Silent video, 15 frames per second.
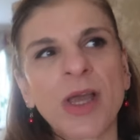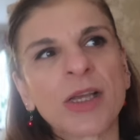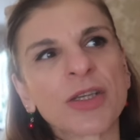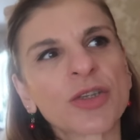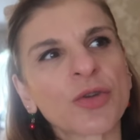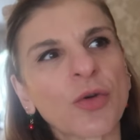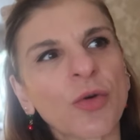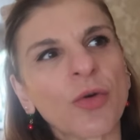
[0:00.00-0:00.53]

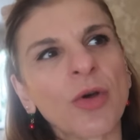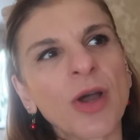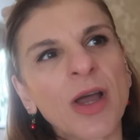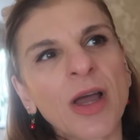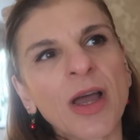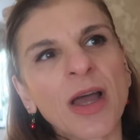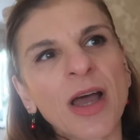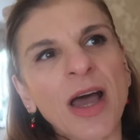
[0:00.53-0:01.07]
So
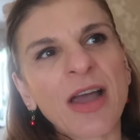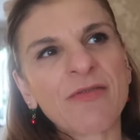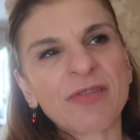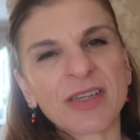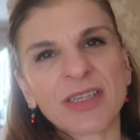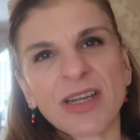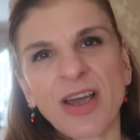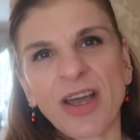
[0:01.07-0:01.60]
I
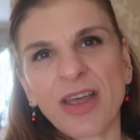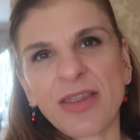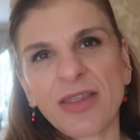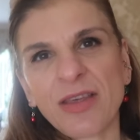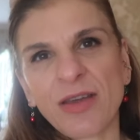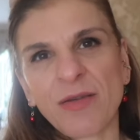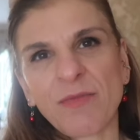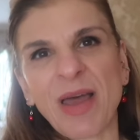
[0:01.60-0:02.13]
returned
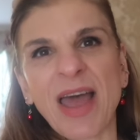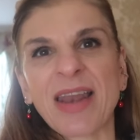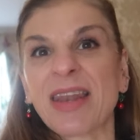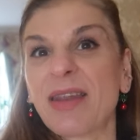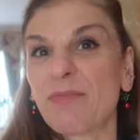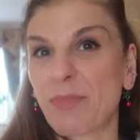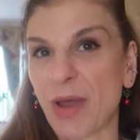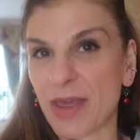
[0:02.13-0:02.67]
them and
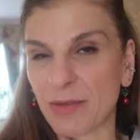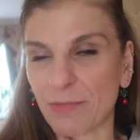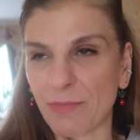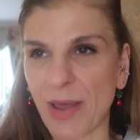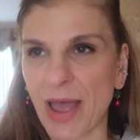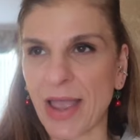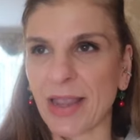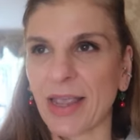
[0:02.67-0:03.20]
then buy them
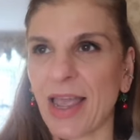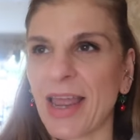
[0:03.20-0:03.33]
back.